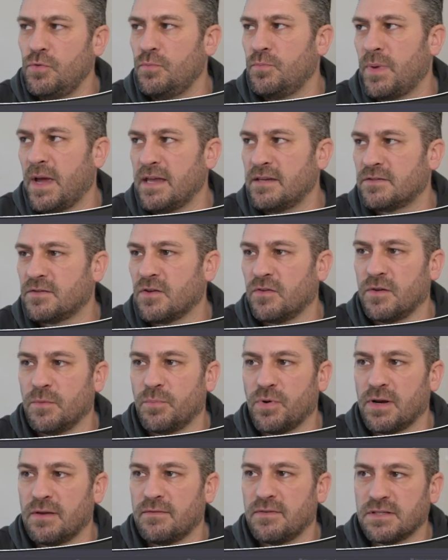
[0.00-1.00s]
based on the
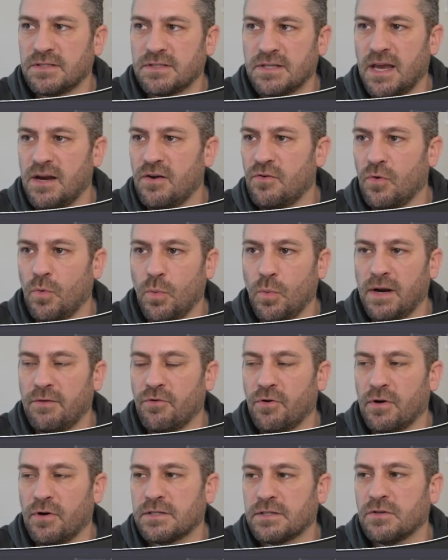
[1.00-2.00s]
previous data or
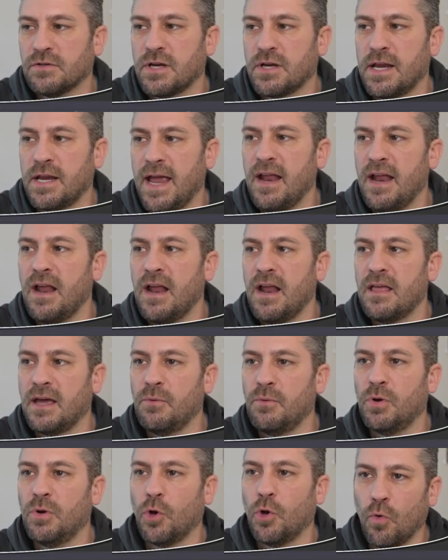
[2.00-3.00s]
whatever it's looking at, they
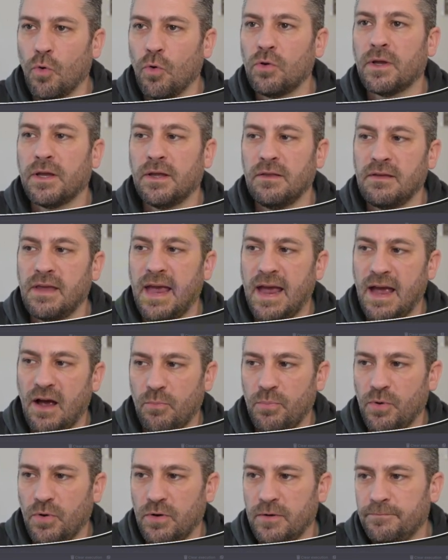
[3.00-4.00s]
will all get the
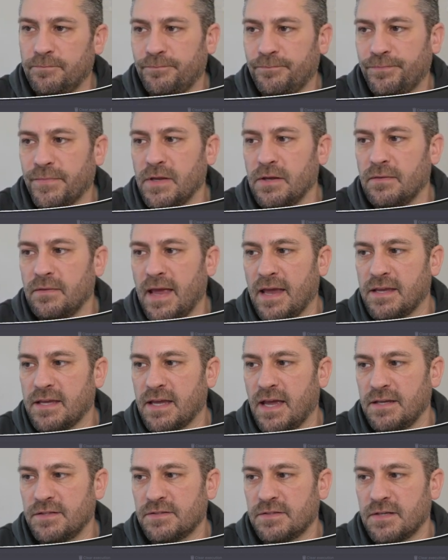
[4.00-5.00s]
output in that
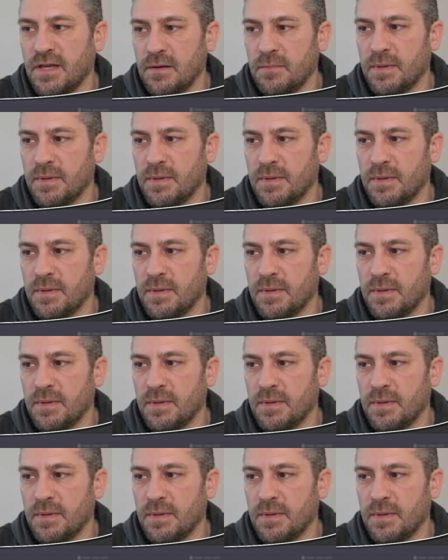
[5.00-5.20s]
case.